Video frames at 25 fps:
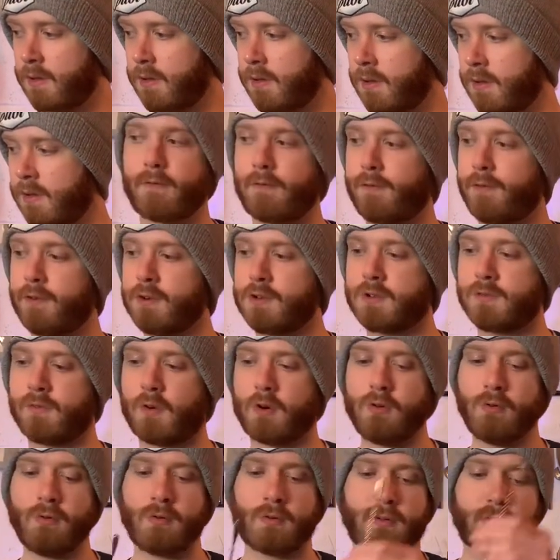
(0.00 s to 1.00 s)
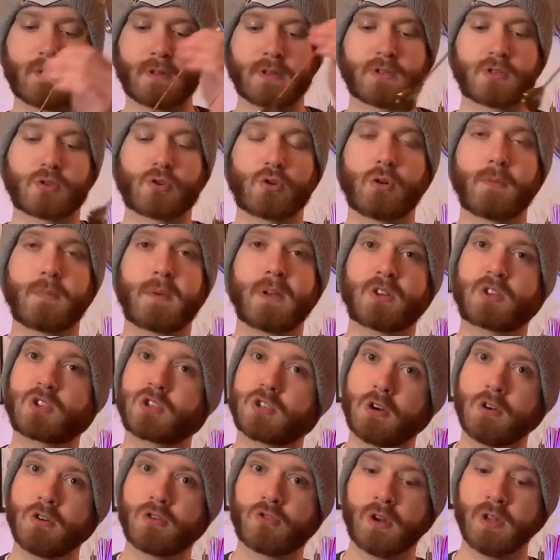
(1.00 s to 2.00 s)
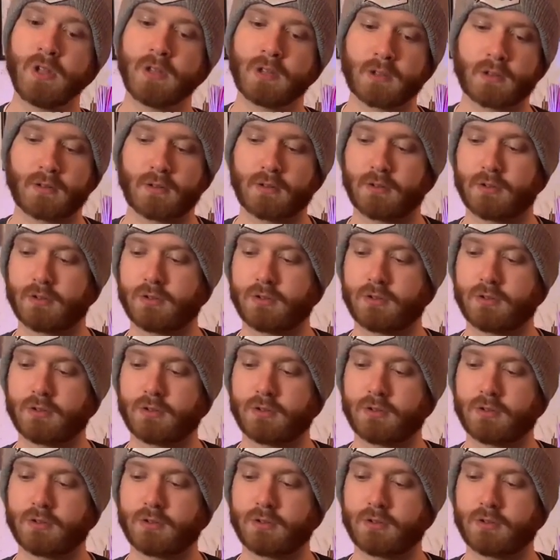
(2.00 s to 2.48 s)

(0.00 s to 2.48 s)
First of all, this is going to be a stir drink.